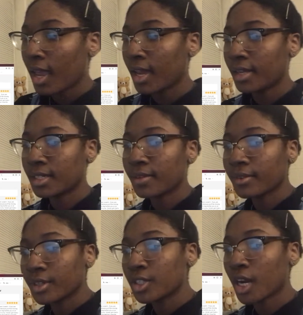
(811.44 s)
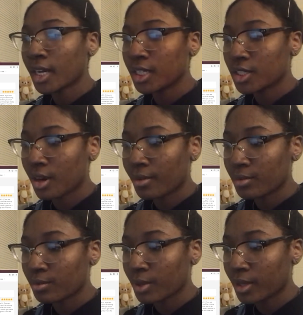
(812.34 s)
and typically Chinese
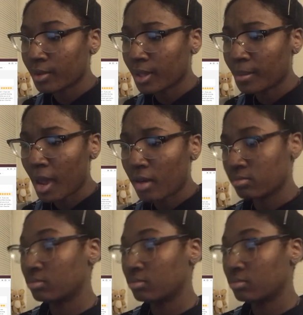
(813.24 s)
drawings really, really bad.